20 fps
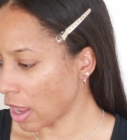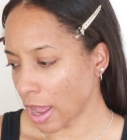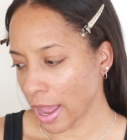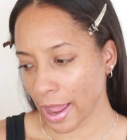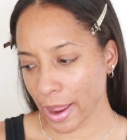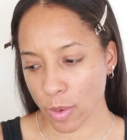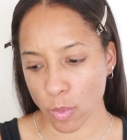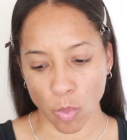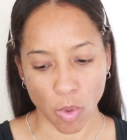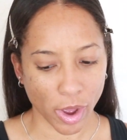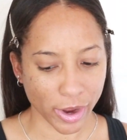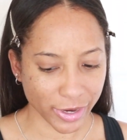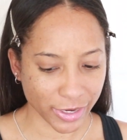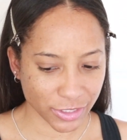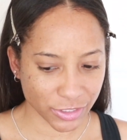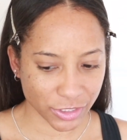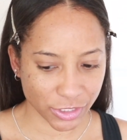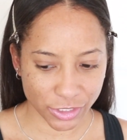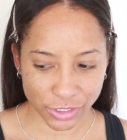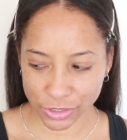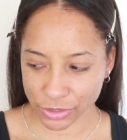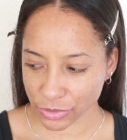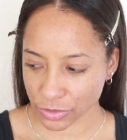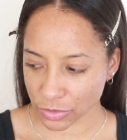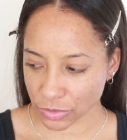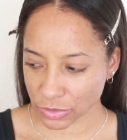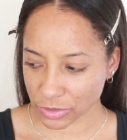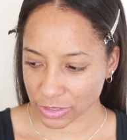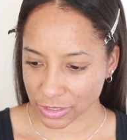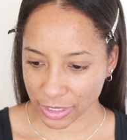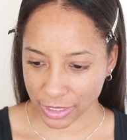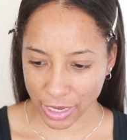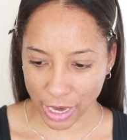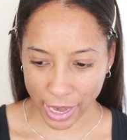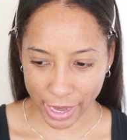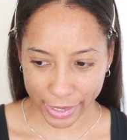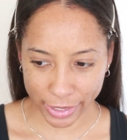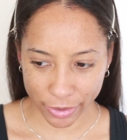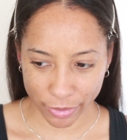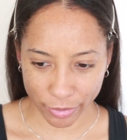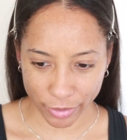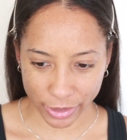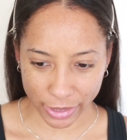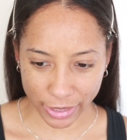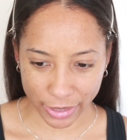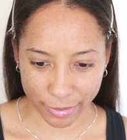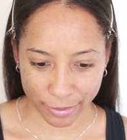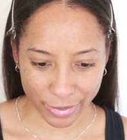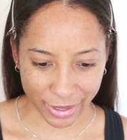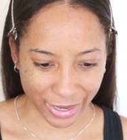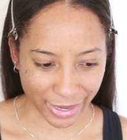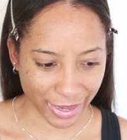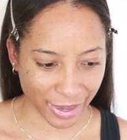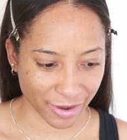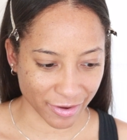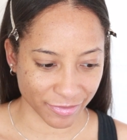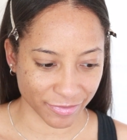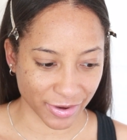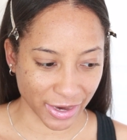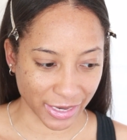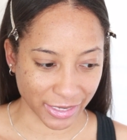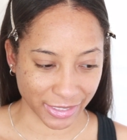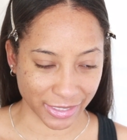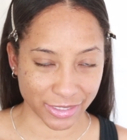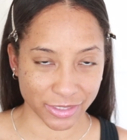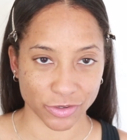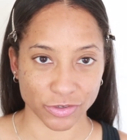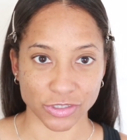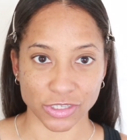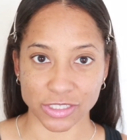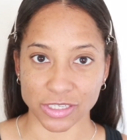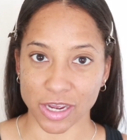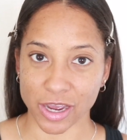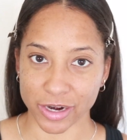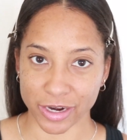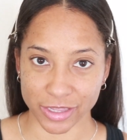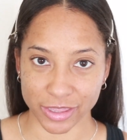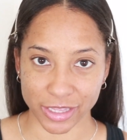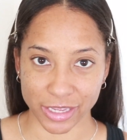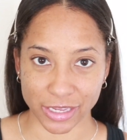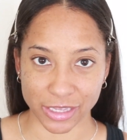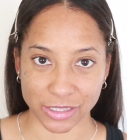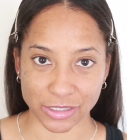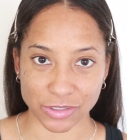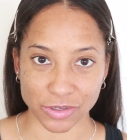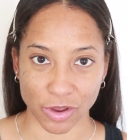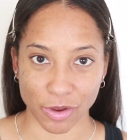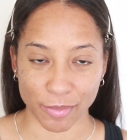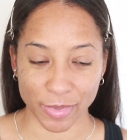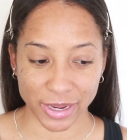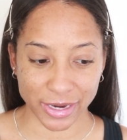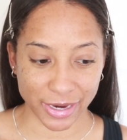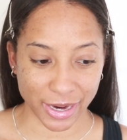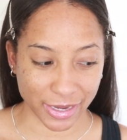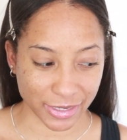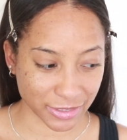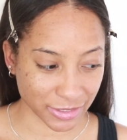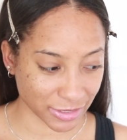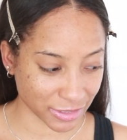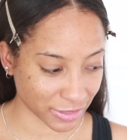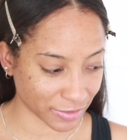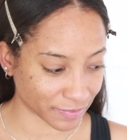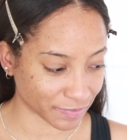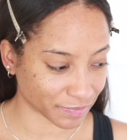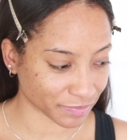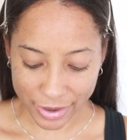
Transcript: I wanted to use an eye cream, but I can't find it. There's a ton of things on my desk.